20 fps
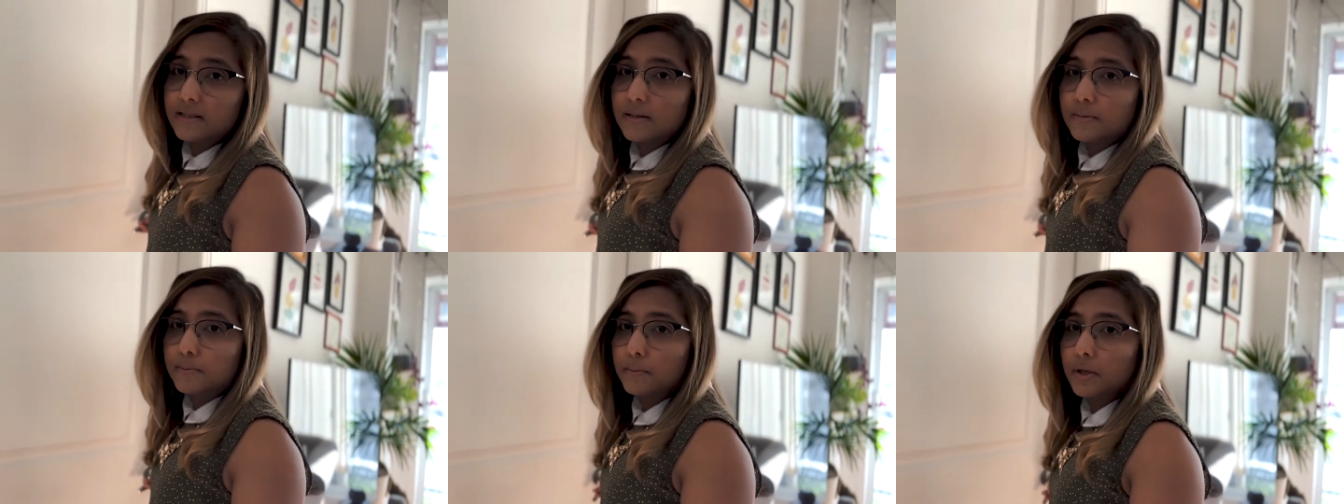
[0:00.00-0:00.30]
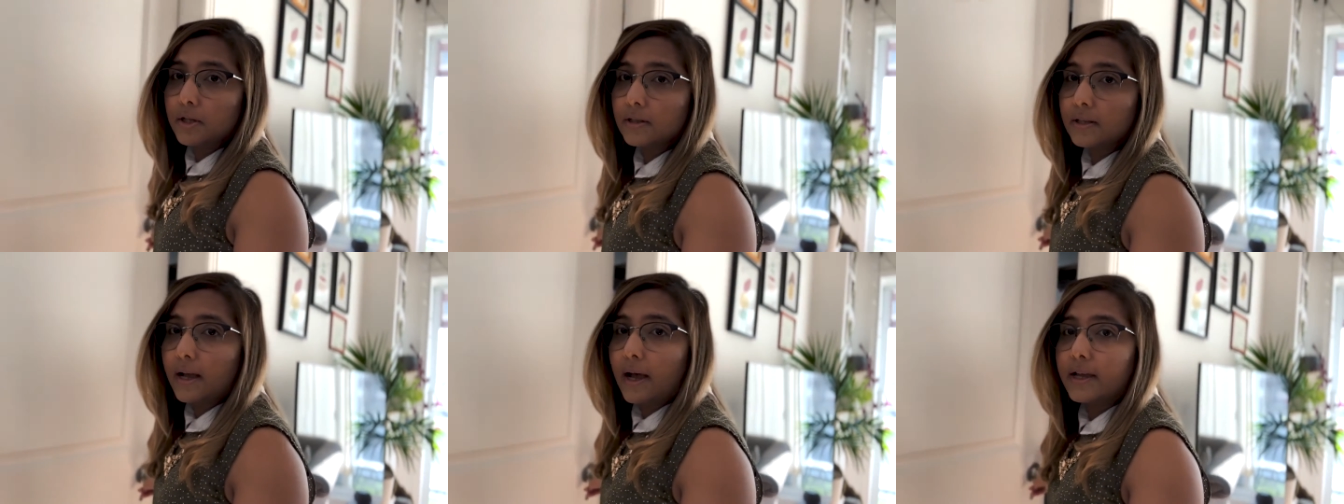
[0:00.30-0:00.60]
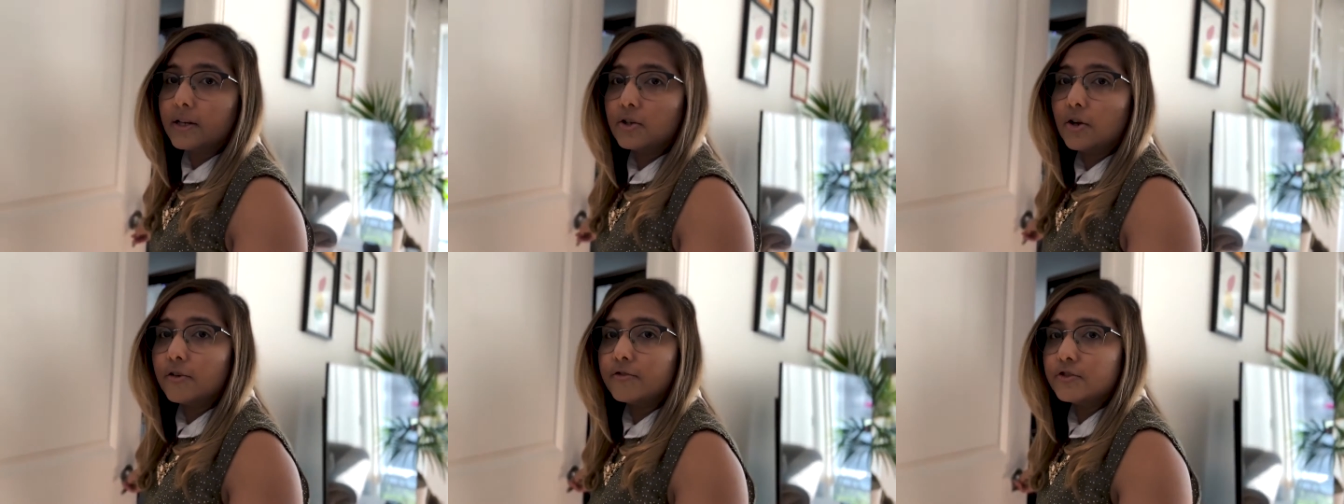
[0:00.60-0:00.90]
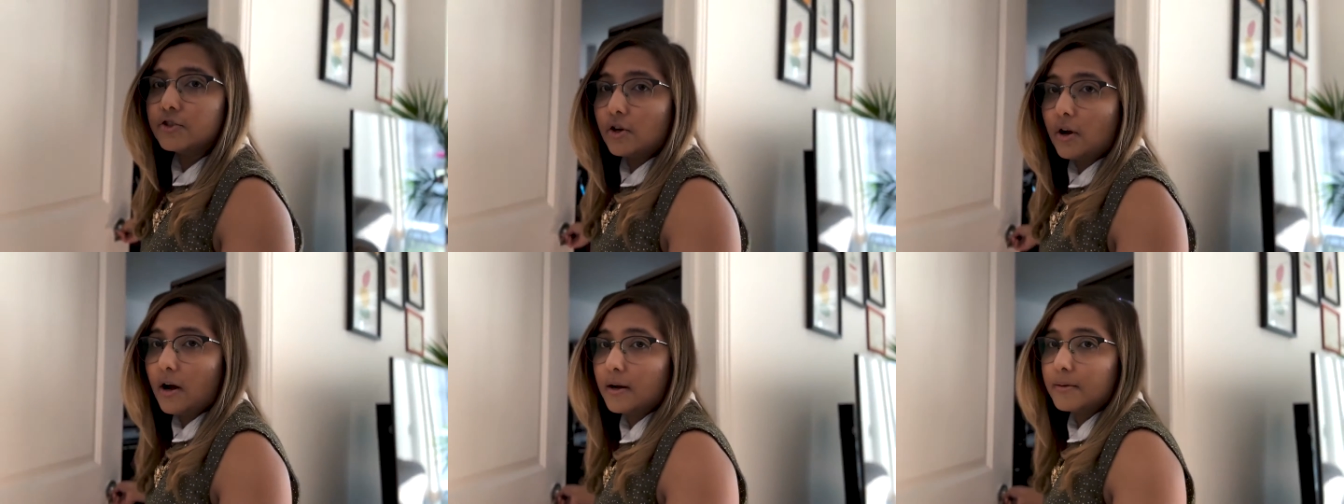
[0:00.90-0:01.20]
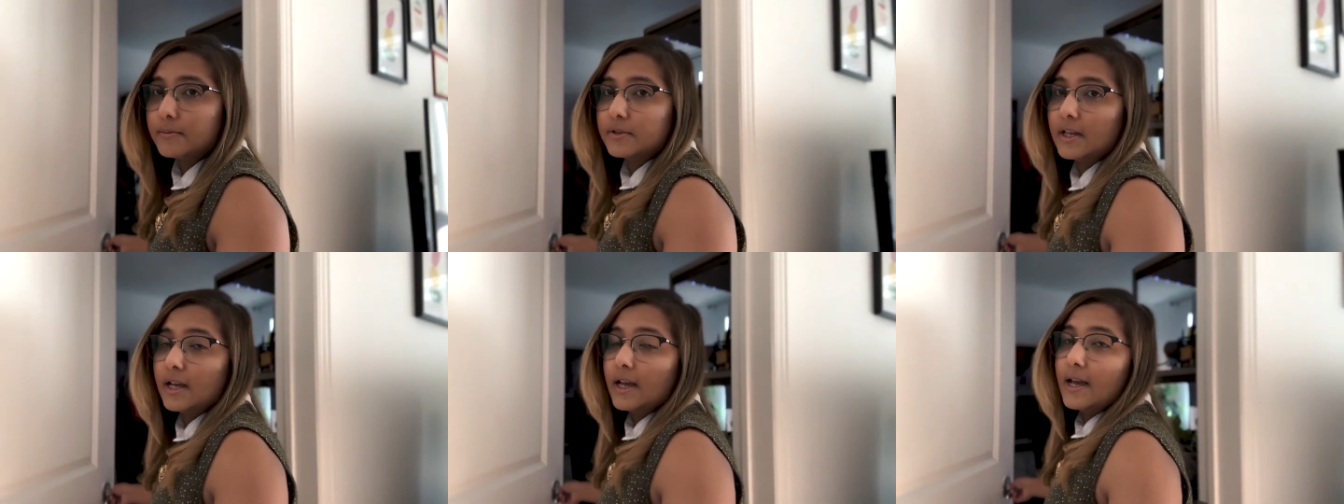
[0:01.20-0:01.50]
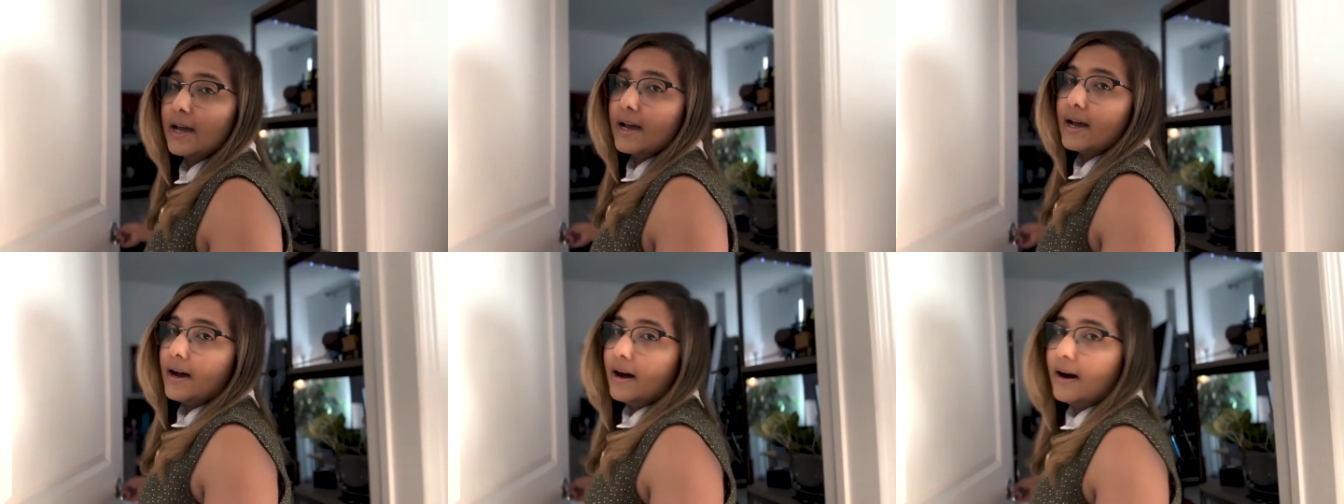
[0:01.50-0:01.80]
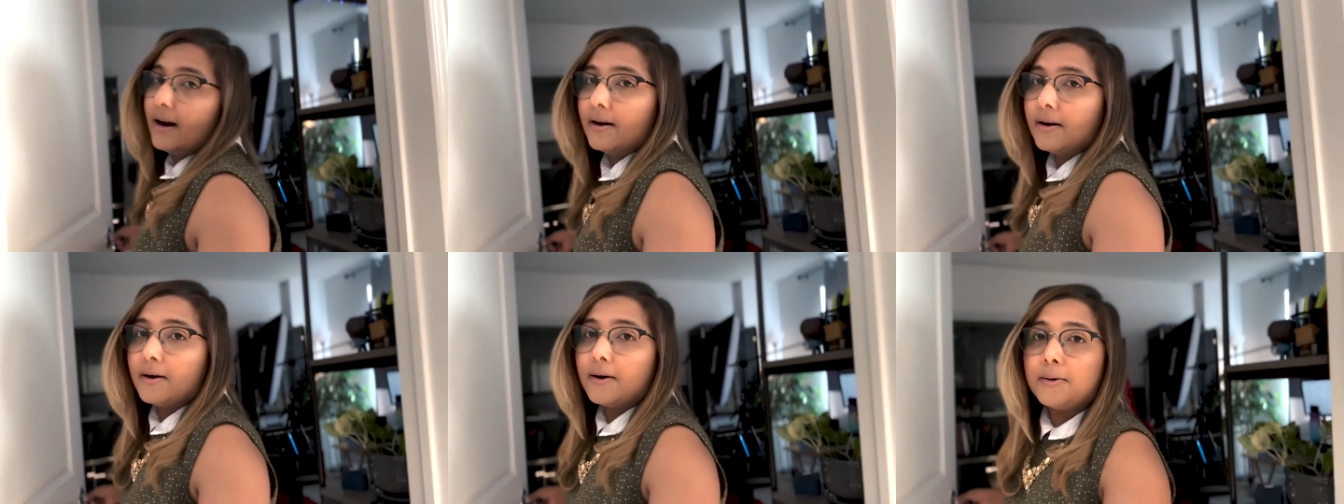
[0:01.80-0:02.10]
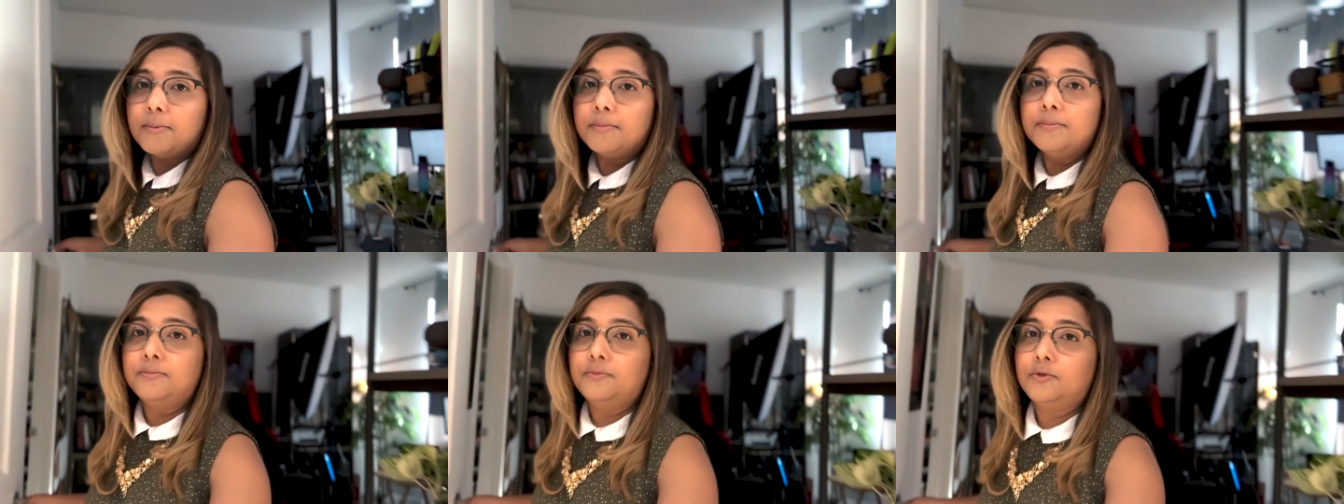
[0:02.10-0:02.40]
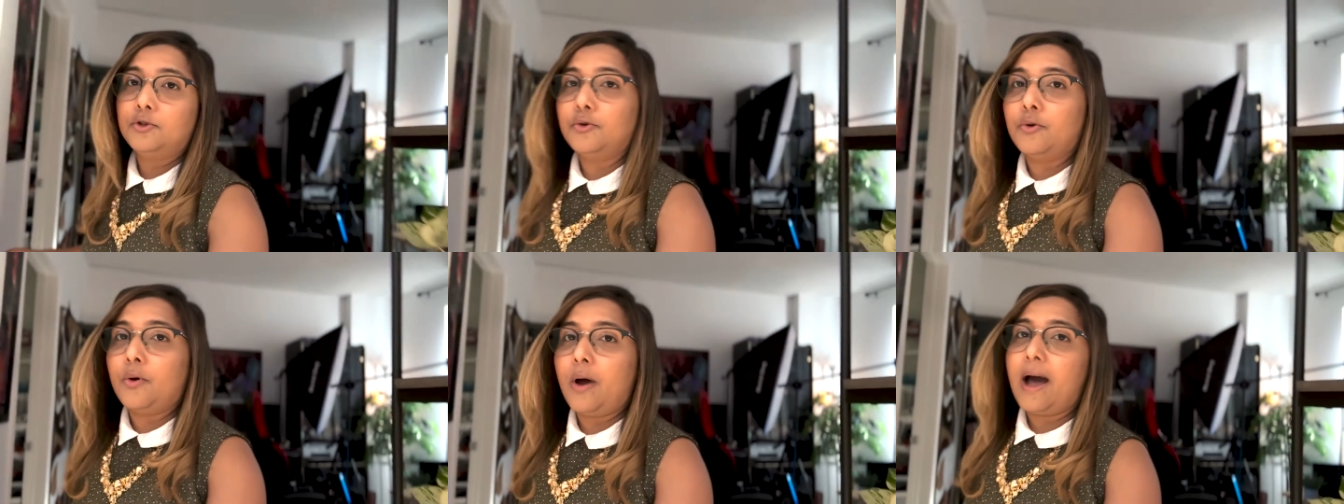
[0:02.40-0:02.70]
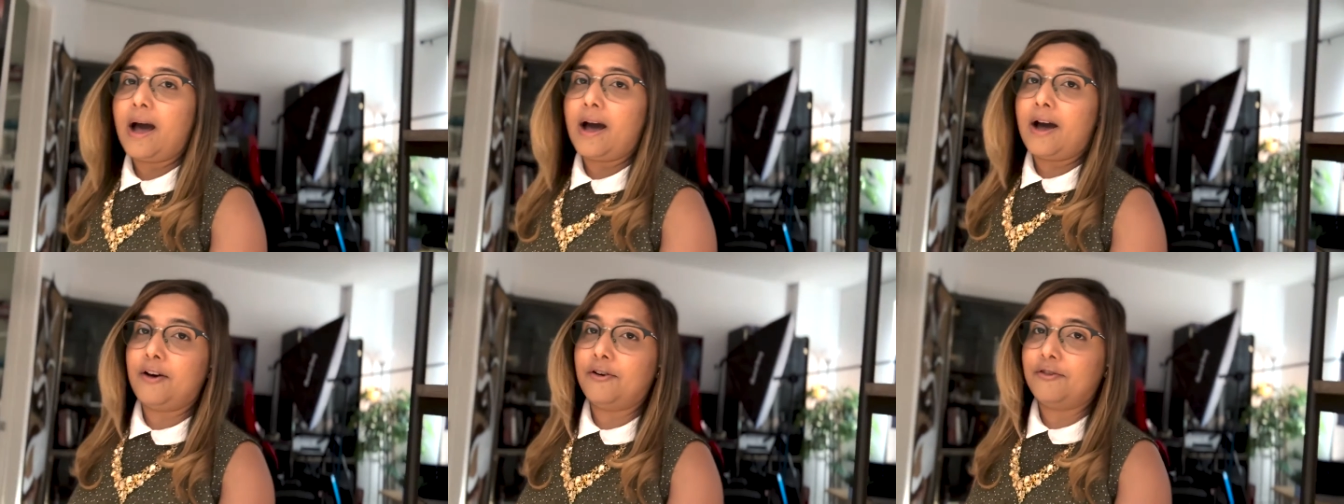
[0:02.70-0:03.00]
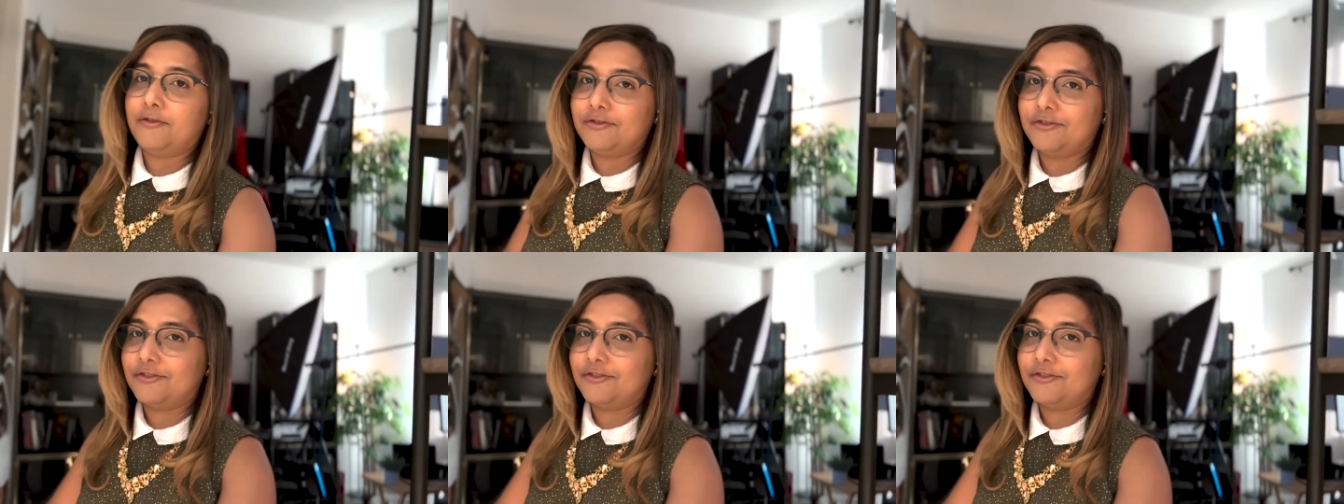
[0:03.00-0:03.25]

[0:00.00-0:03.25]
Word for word: symbol kind of jobs um, to have